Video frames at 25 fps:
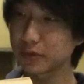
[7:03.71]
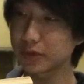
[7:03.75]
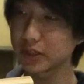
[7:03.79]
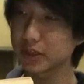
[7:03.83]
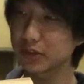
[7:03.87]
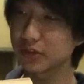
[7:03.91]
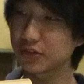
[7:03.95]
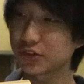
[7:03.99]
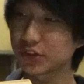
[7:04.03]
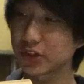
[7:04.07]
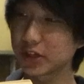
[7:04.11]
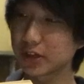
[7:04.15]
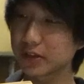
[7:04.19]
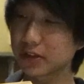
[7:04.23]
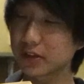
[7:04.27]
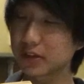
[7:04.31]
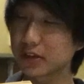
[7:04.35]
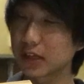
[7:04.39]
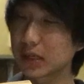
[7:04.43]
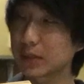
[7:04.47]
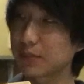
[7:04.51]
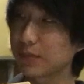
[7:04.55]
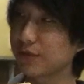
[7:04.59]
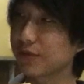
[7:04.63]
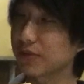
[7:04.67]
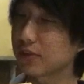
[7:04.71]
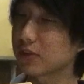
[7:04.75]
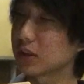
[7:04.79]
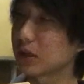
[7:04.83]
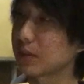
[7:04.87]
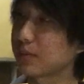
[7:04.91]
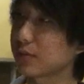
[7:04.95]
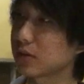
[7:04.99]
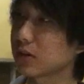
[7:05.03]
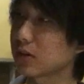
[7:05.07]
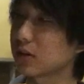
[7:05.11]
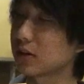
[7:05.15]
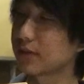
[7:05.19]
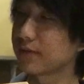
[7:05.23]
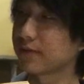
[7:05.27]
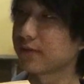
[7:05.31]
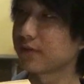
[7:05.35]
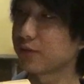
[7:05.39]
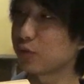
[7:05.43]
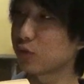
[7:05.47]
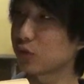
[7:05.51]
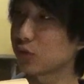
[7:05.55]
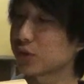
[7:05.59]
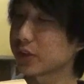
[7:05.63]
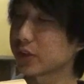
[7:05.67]
we need to chant the name of the leprechaun
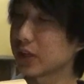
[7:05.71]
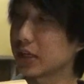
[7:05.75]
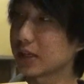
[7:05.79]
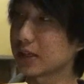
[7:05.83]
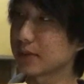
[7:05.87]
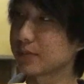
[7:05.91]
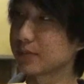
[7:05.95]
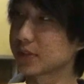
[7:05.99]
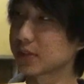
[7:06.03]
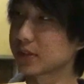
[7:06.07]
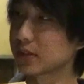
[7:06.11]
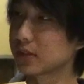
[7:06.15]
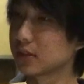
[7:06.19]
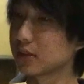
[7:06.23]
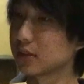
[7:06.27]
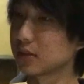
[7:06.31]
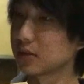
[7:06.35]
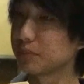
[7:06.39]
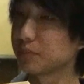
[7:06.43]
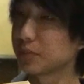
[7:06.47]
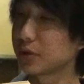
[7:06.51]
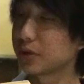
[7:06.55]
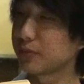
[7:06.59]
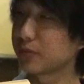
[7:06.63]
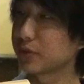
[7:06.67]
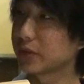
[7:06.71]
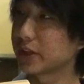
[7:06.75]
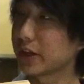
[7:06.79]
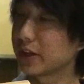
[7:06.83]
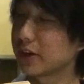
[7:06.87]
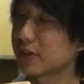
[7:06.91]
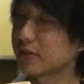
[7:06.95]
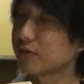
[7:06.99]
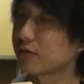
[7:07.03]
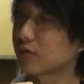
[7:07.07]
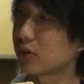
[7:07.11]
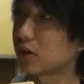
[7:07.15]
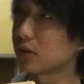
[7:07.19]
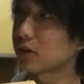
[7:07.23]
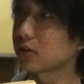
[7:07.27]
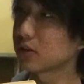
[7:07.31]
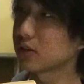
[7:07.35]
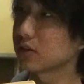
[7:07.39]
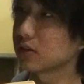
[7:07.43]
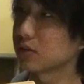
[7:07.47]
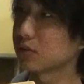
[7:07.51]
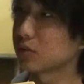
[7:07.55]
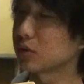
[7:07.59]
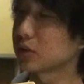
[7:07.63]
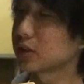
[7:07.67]
four times, but if we get it
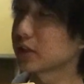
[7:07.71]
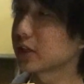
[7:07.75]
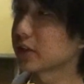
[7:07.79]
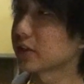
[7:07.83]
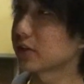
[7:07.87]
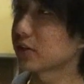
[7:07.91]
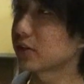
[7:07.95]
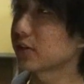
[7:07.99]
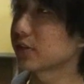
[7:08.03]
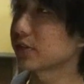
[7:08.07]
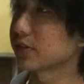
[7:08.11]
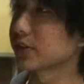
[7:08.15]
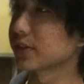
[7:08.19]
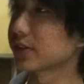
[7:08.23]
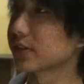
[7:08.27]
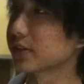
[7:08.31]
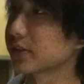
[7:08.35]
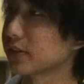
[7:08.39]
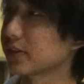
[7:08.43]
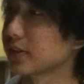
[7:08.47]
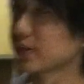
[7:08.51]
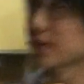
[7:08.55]
wrong, we'll get cursed.